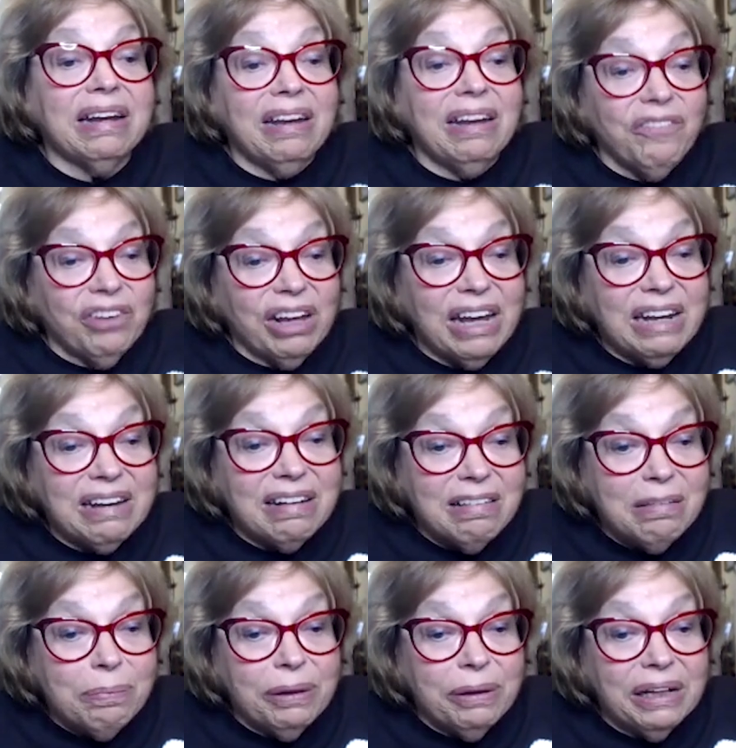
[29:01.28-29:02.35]
significant
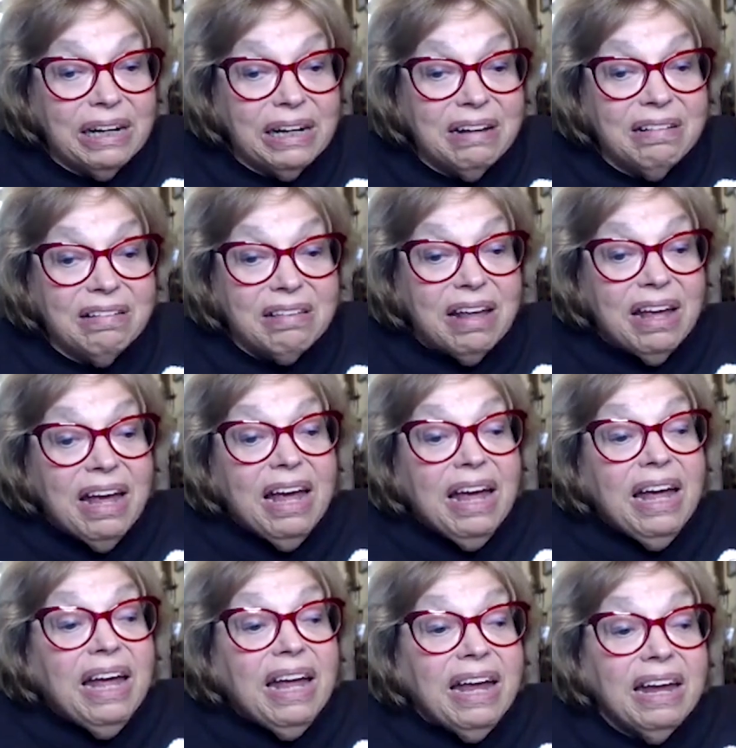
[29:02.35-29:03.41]
disabilities,
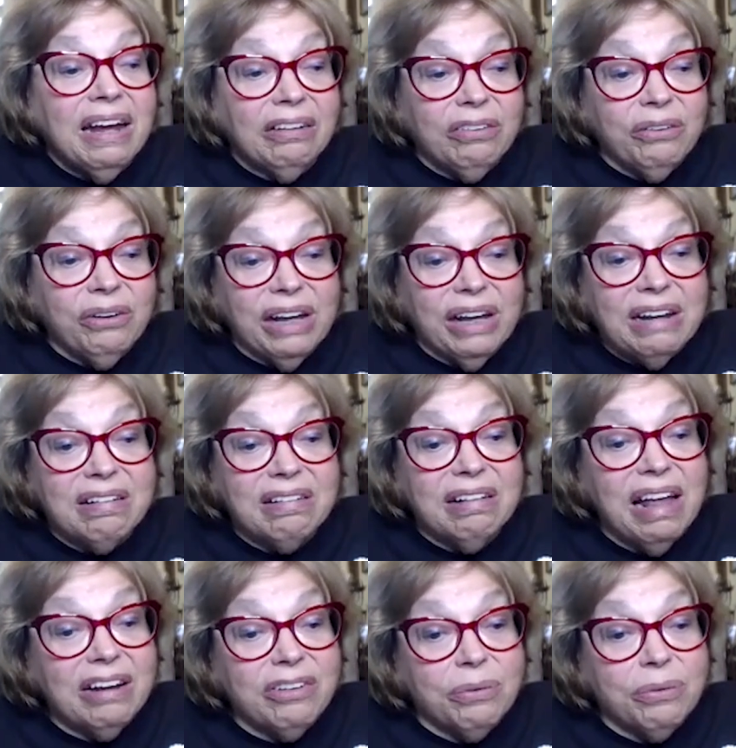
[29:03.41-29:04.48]
including
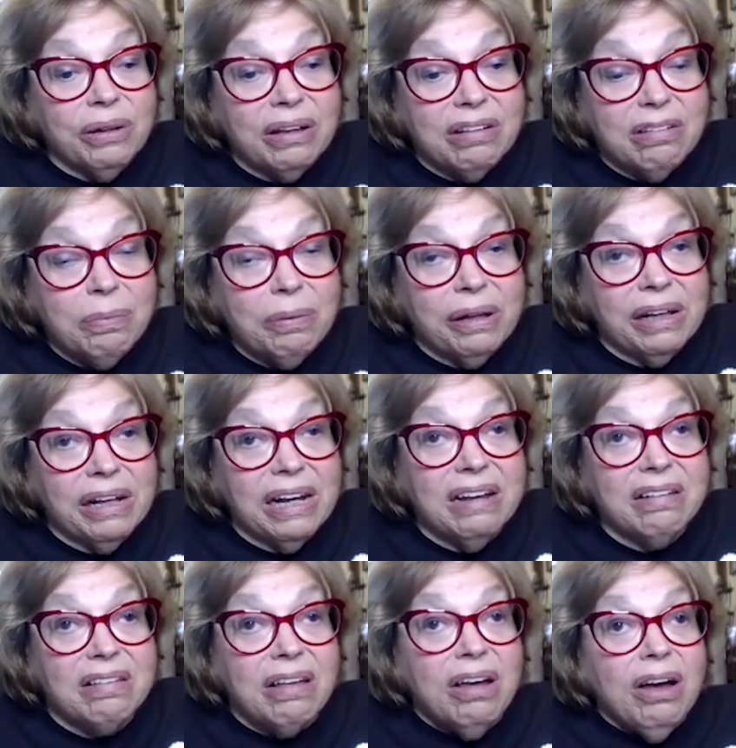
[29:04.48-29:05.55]
intellectual
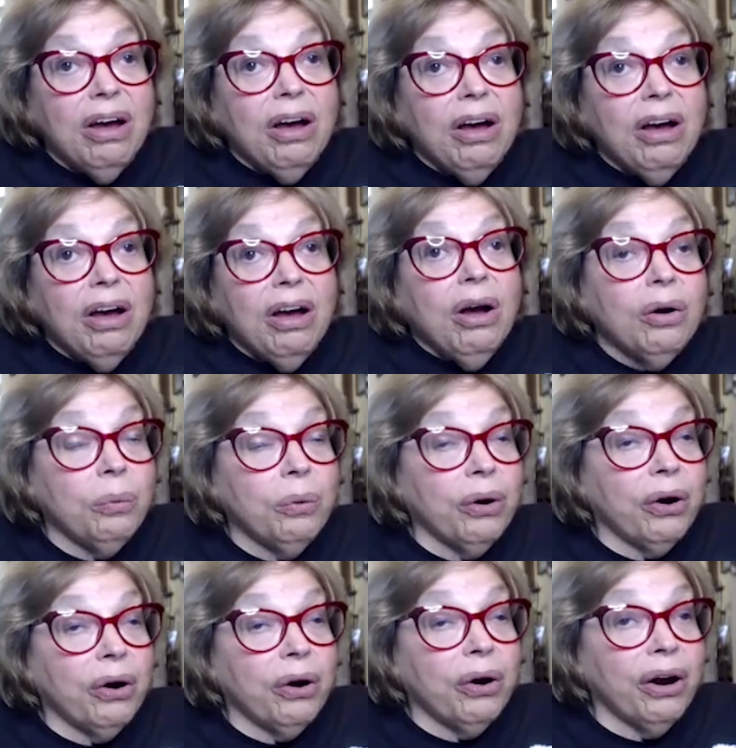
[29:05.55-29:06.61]
disabilities, who
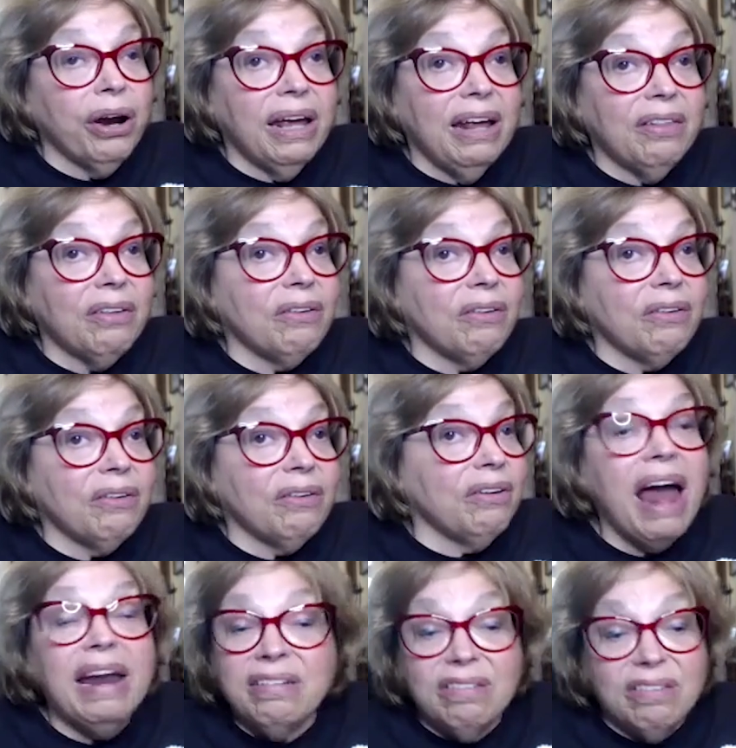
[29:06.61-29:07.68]
were either
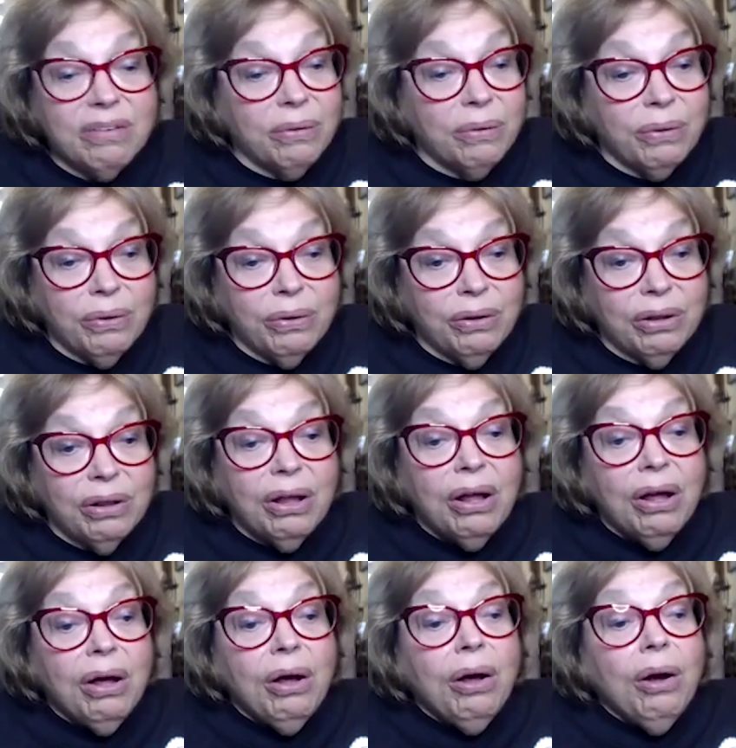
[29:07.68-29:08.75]
not in
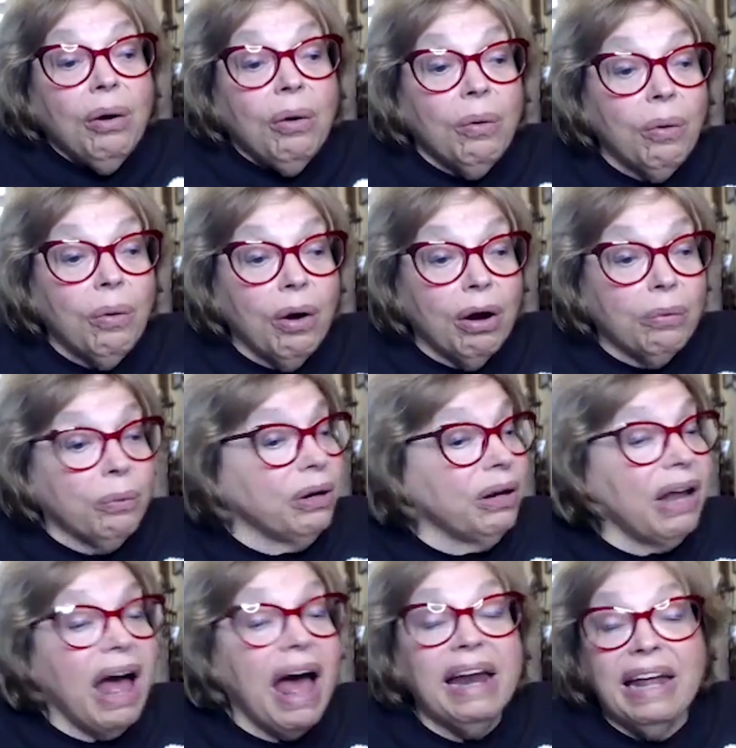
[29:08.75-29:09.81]
school or we're
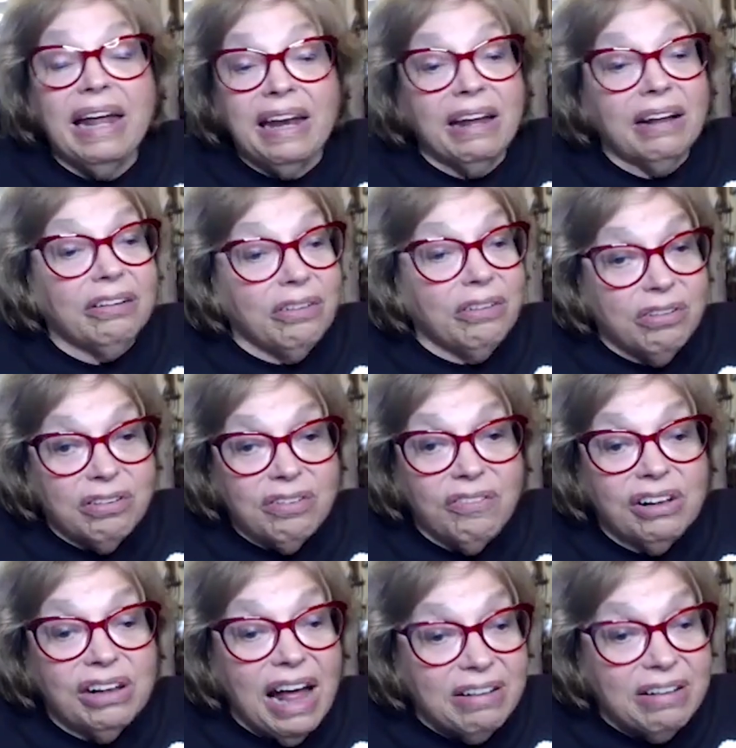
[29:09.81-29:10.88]
not in inclusive
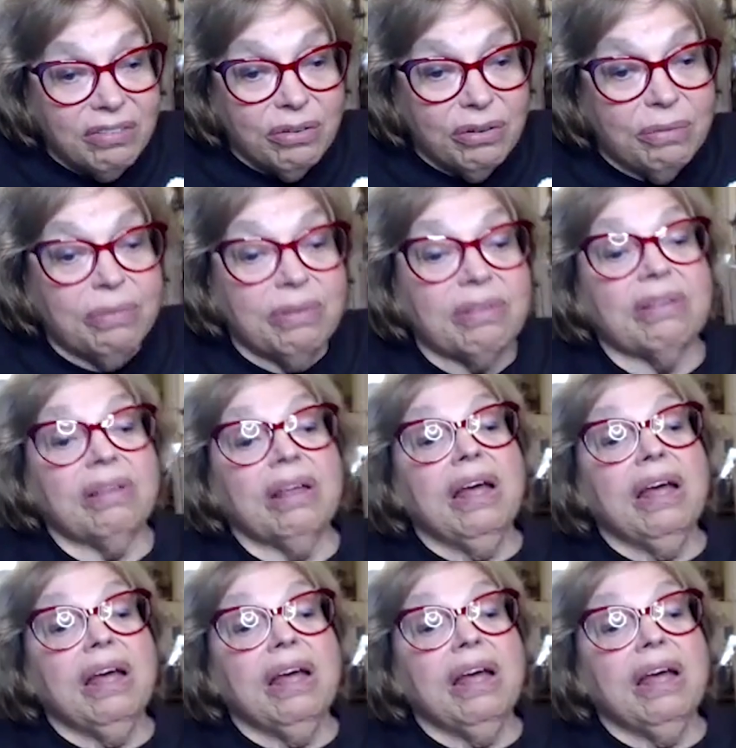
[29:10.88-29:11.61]
classrooms.